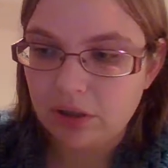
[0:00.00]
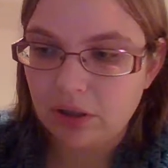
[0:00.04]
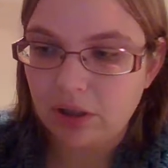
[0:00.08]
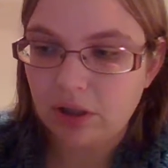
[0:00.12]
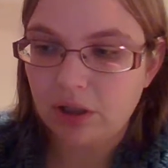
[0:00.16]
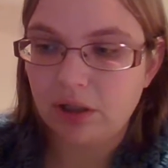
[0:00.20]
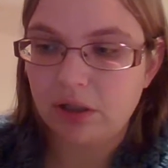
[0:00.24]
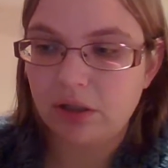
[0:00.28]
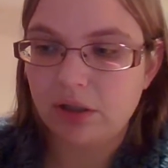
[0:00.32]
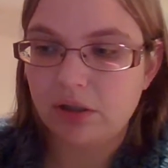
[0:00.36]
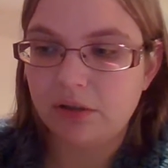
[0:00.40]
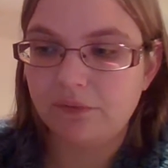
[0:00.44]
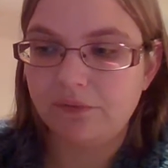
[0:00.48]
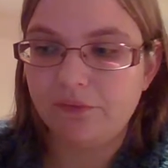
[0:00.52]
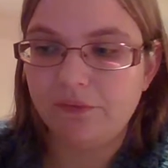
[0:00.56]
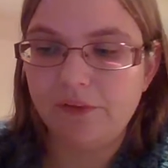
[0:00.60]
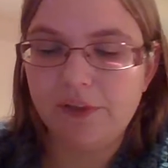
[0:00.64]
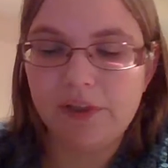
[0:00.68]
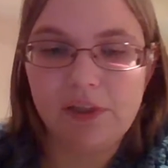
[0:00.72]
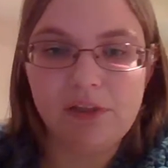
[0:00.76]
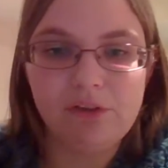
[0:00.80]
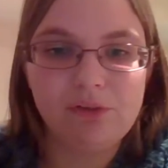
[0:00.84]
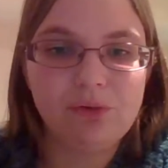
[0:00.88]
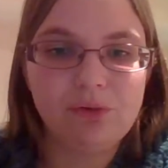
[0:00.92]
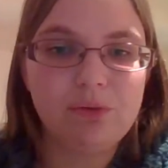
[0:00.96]
of
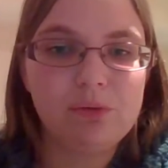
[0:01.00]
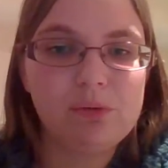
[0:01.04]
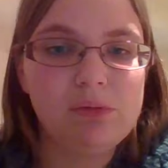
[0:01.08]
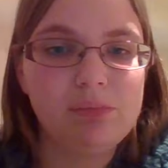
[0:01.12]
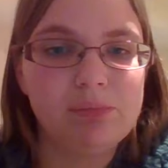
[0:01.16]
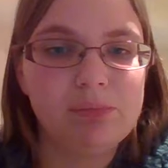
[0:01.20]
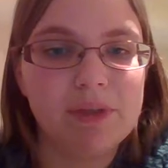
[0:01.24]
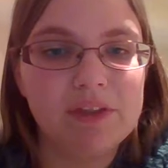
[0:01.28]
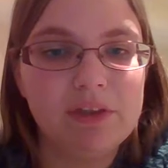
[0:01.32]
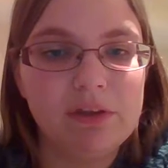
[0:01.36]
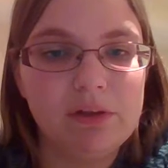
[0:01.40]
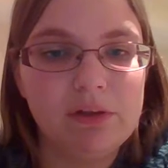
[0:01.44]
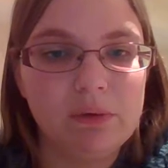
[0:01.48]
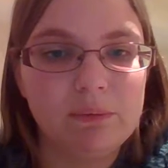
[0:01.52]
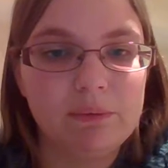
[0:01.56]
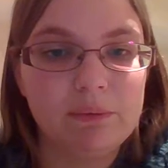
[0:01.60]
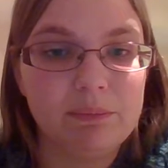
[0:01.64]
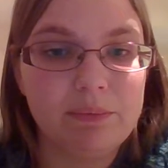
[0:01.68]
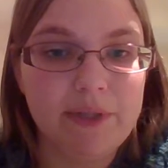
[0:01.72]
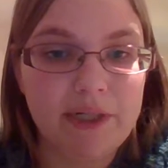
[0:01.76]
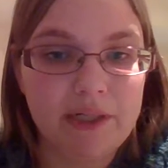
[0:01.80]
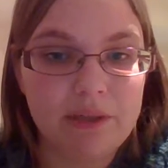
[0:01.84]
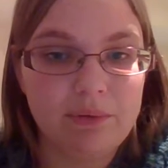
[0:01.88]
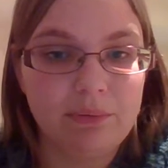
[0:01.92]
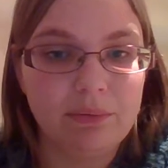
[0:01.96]
the school bending over
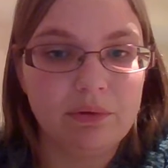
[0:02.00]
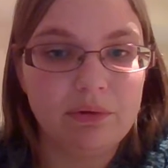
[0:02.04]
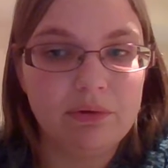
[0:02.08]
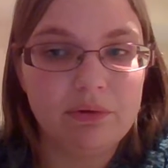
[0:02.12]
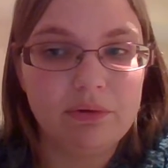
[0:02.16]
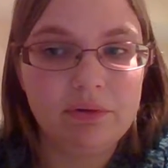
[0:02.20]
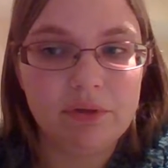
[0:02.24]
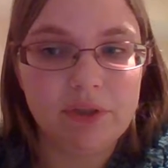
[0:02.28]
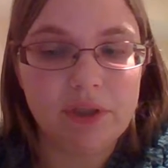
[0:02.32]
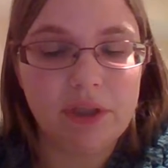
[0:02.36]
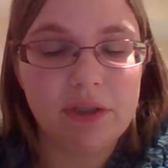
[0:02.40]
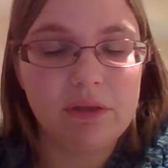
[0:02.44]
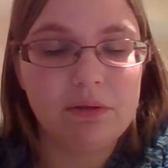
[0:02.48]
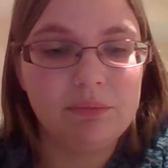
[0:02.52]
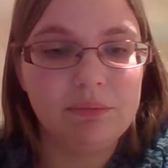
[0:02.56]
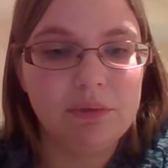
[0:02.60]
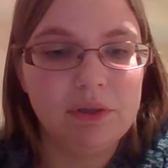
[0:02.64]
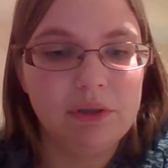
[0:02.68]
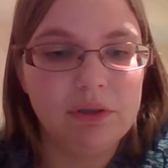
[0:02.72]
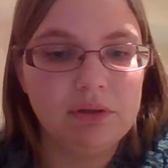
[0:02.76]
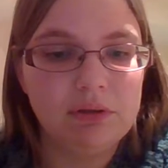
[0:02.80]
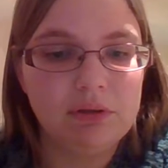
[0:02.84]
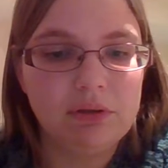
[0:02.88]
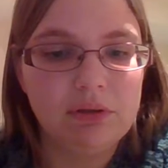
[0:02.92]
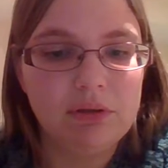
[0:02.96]
backwards to help
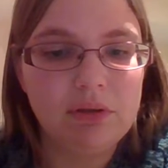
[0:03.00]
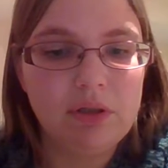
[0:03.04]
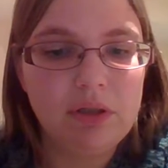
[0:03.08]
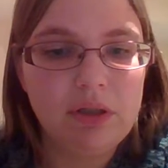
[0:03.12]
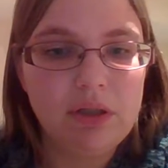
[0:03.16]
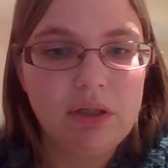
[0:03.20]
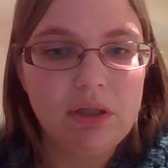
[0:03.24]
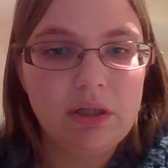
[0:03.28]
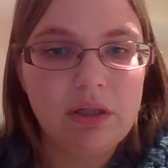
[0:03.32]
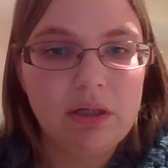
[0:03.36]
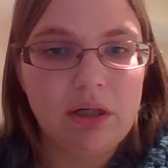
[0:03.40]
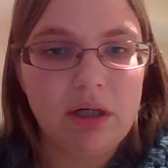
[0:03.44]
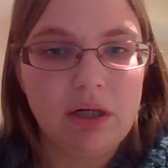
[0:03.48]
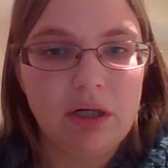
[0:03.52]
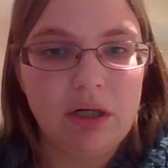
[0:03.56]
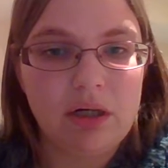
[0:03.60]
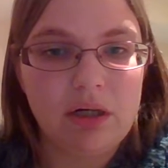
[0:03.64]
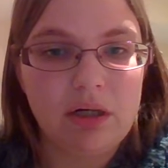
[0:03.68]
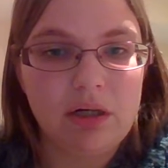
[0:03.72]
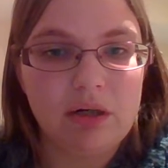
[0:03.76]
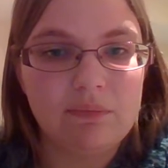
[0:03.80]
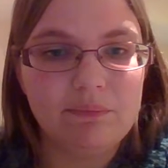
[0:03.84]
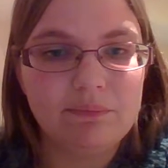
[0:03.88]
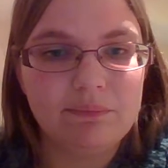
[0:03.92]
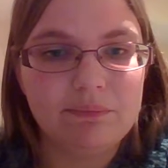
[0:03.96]
me,
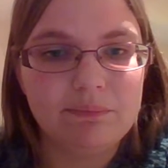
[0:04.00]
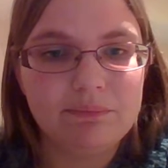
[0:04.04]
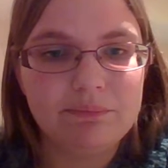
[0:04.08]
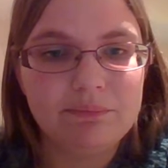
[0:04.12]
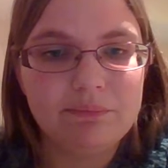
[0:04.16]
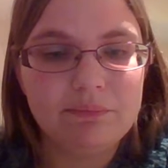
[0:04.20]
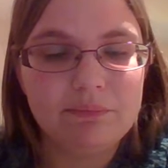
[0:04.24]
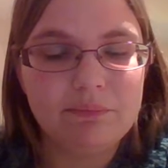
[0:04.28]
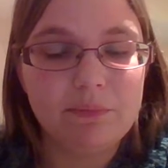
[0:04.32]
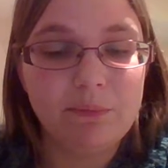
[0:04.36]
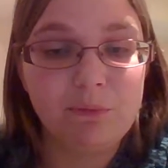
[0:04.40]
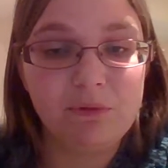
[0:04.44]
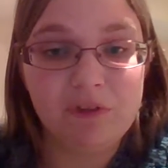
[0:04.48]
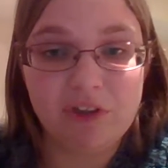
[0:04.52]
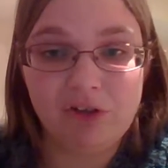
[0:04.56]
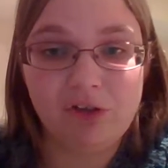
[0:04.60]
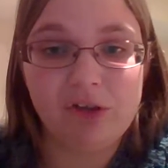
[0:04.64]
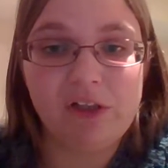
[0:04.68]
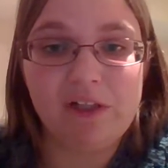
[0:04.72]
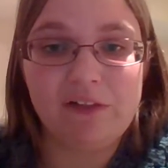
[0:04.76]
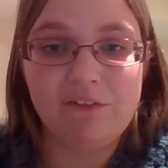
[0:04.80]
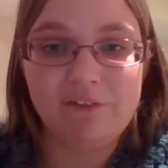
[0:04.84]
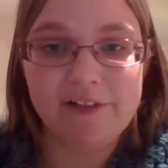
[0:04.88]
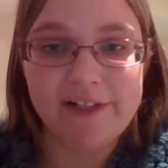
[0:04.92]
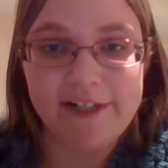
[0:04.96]
which I
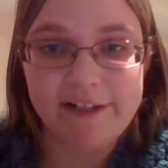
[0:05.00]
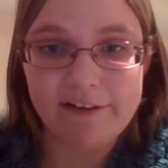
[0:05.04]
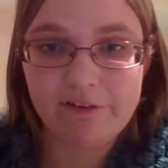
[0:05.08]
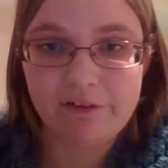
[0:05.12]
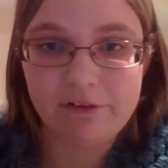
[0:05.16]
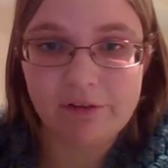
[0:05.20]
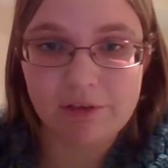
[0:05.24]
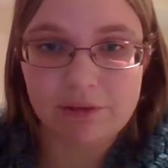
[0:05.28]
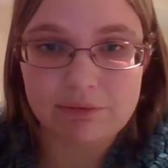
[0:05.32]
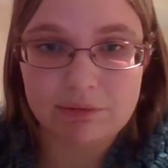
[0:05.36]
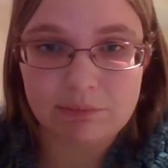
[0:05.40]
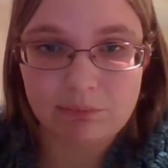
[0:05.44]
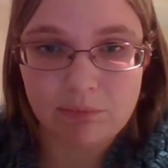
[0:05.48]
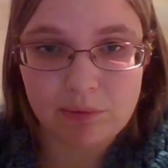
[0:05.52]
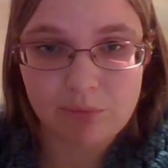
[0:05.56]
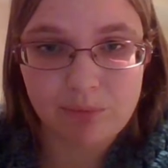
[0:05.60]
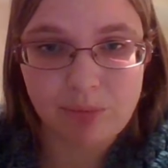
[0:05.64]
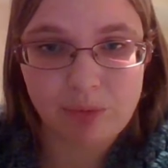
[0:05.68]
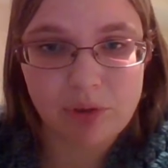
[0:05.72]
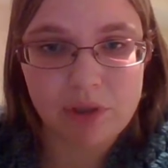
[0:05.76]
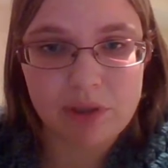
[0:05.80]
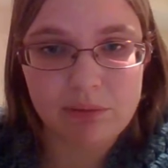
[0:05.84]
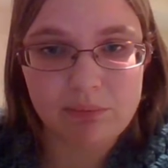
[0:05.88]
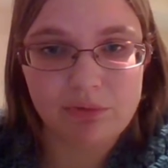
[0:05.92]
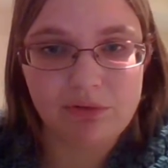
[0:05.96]
took advantage of at one
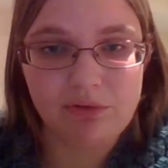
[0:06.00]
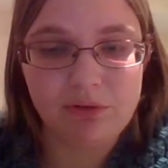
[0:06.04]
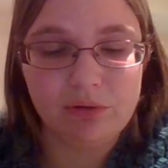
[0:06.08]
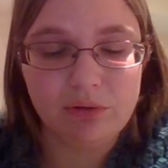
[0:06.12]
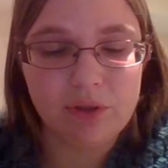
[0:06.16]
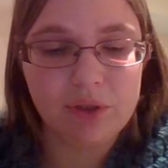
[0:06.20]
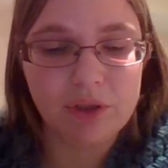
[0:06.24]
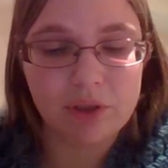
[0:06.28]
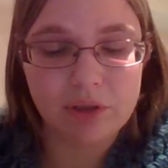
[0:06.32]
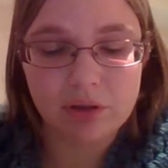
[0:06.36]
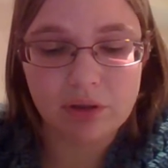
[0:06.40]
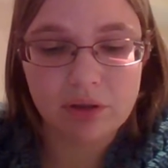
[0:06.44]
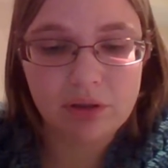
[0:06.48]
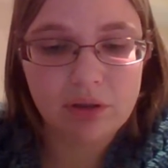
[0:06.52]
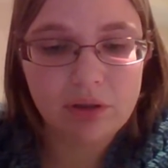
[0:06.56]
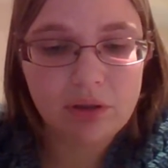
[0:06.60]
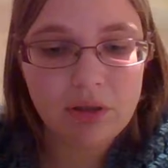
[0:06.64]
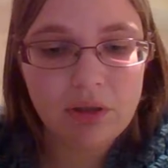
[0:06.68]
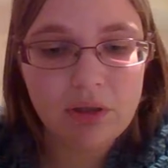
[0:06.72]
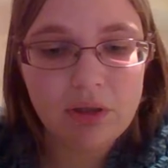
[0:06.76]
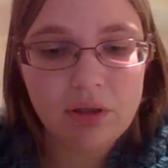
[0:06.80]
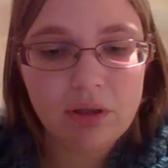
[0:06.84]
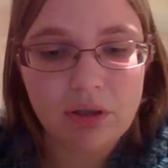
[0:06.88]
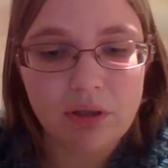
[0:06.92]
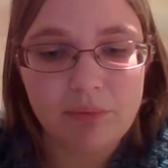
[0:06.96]
point, which you'll hear
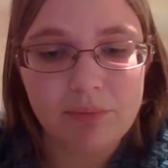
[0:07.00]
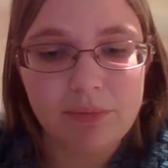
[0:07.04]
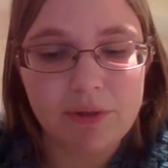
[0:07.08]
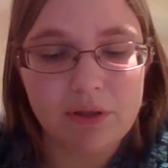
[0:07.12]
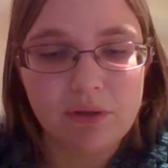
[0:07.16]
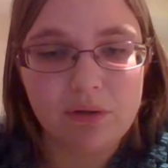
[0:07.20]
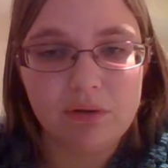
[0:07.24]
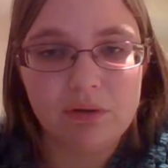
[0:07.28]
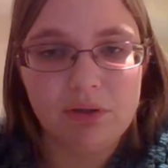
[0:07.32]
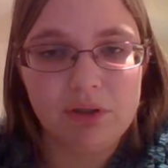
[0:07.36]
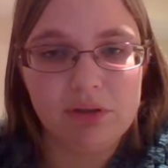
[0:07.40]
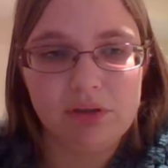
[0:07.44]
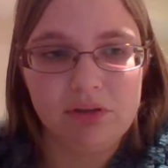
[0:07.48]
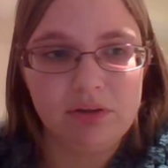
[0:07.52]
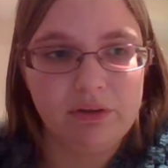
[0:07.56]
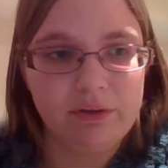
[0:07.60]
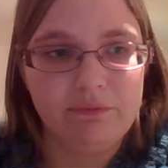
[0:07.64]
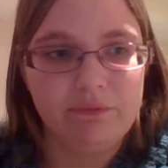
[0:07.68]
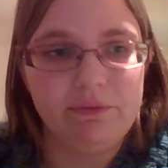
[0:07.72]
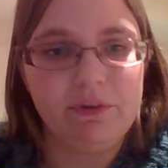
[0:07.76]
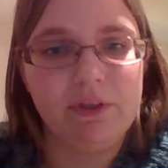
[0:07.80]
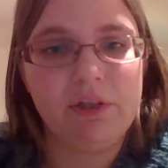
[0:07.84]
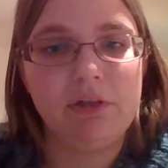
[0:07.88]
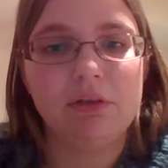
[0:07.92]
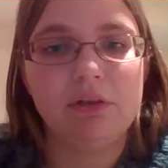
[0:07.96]
about in another
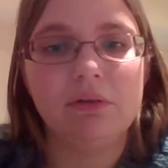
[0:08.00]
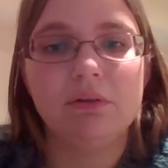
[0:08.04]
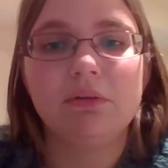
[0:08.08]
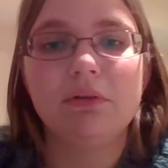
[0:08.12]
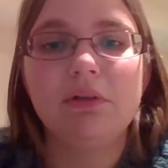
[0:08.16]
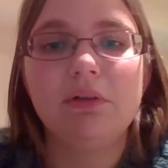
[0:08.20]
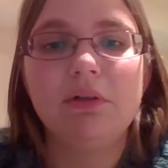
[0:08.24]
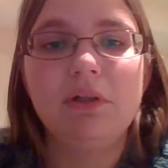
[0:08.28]
video.